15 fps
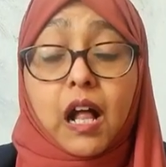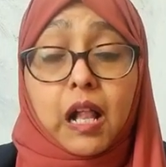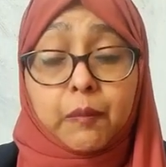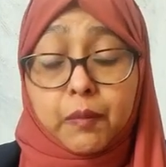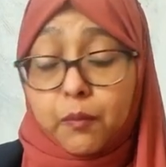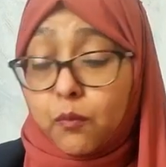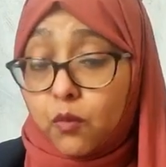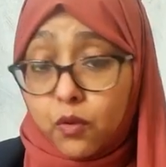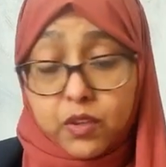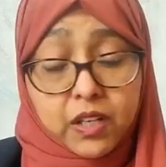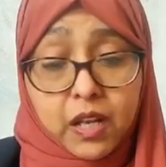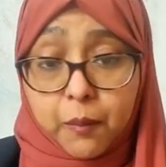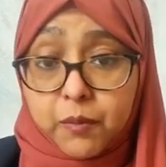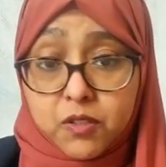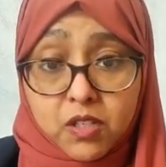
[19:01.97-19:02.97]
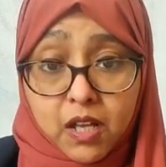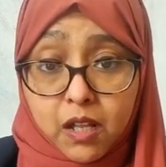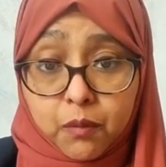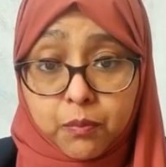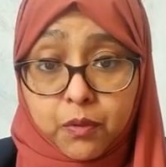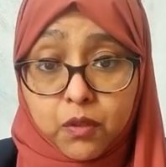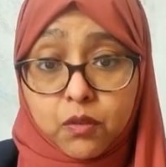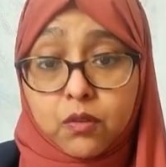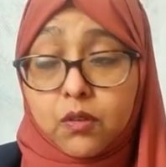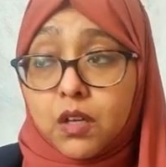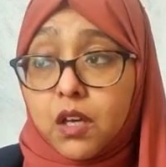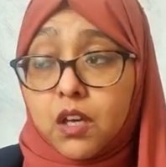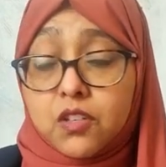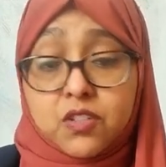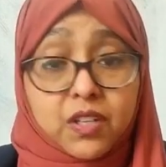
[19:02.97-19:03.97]
I'll be more than happy to help you
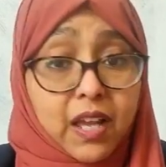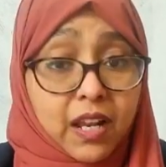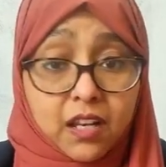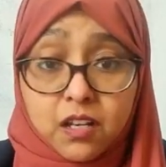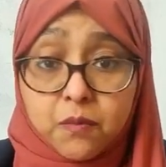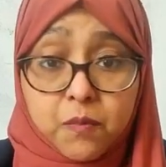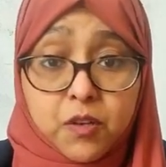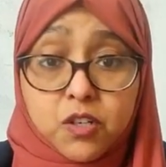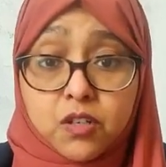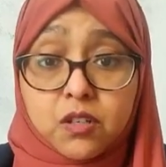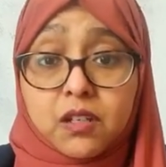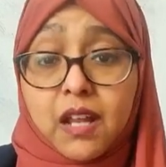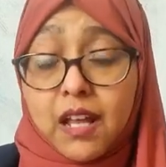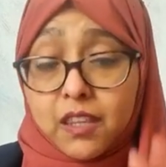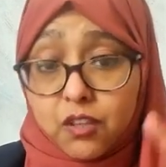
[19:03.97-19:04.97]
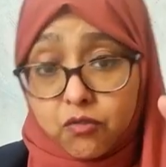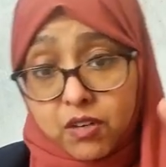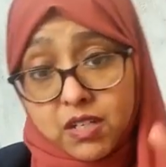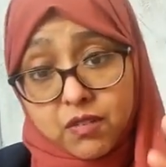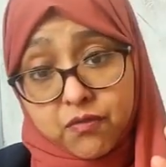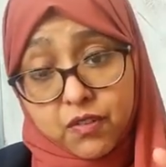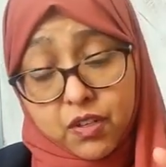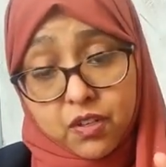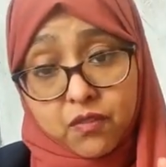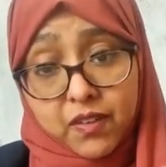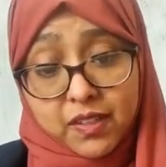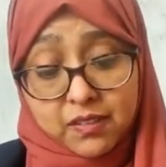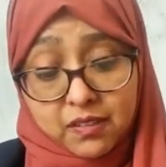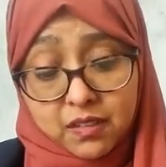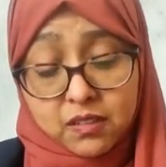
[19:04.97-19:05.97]
to get admission at 3 different
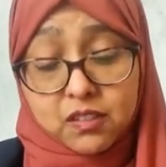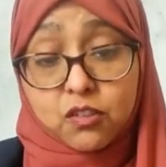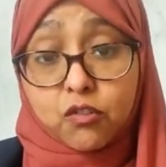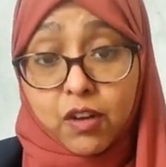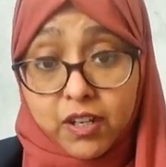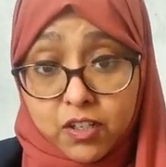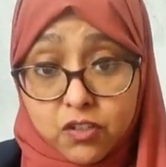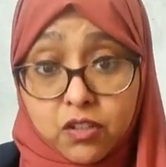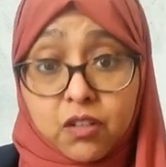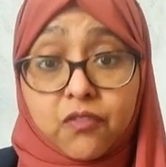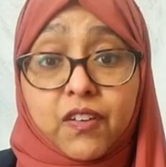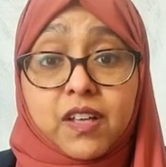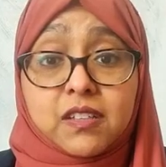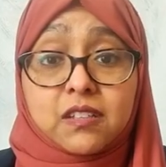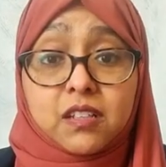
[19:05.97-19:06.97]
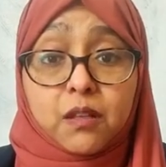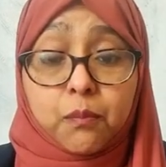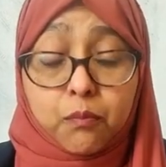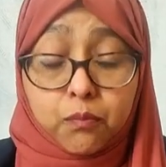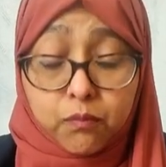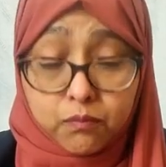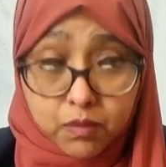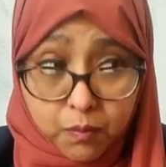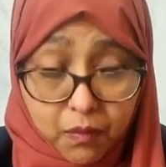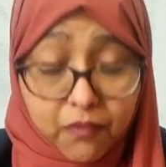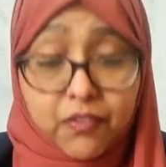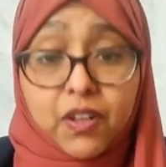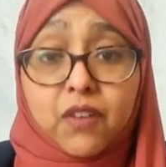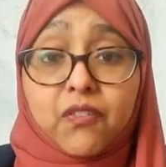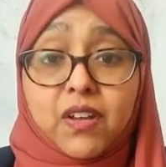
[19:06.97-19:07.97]
universities: Greenwich University, De
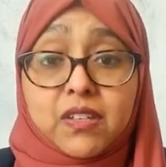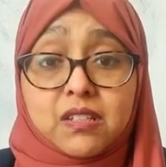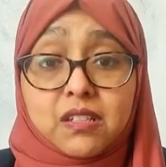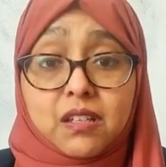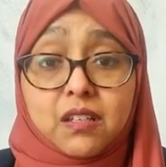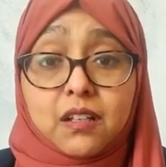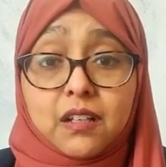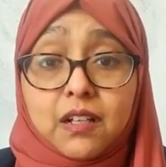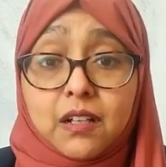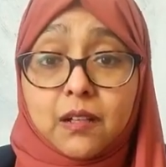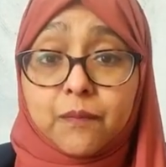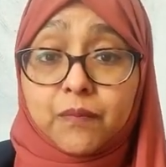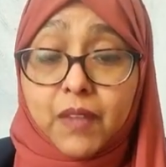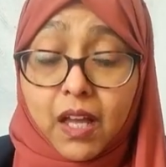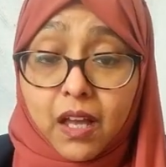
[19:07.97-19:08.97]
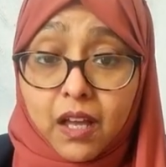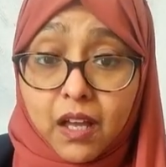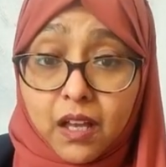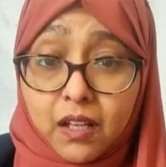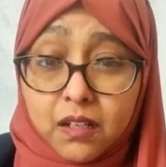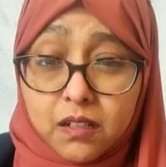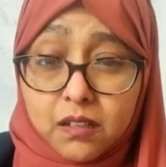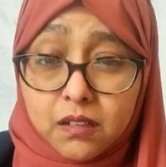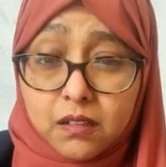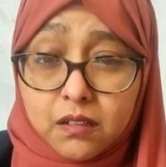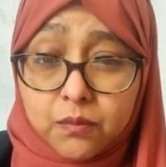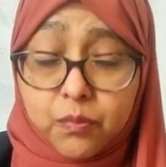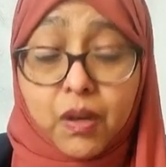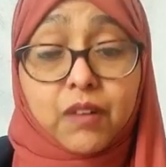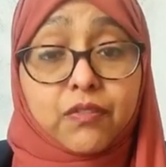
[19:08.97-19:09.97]
Montfort University,
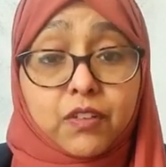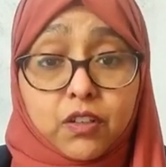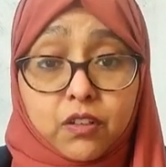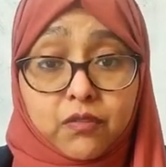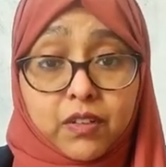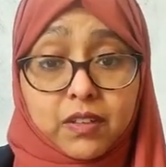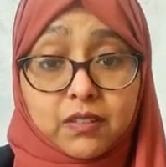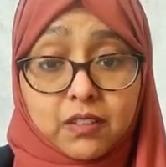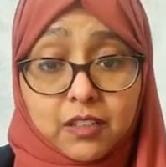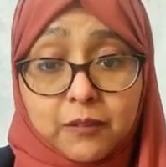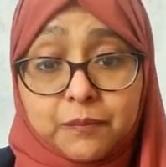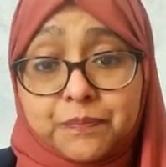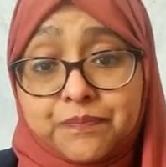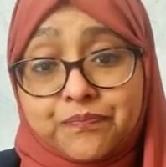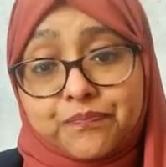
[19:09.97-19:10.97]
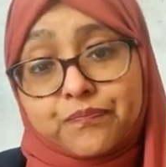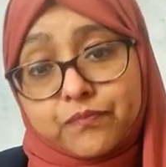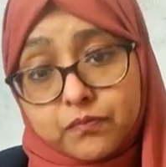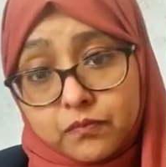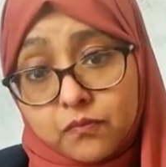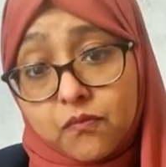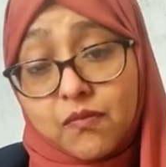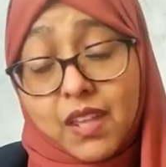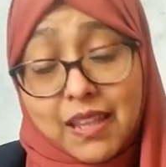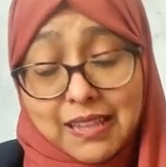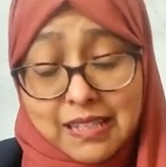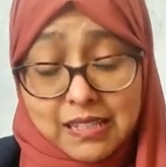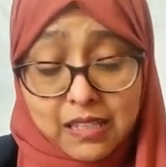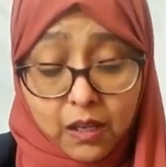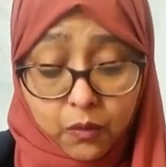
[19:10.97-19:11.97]
and Bradford University.
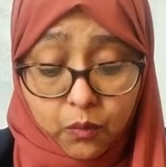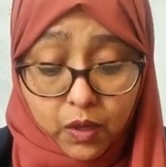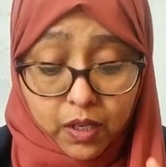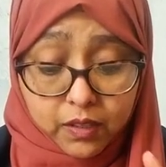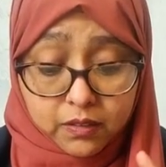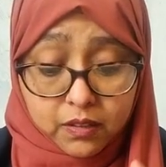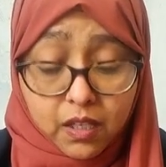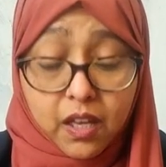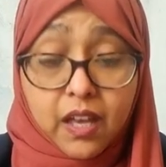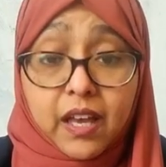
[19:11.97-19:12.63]
This is how it works.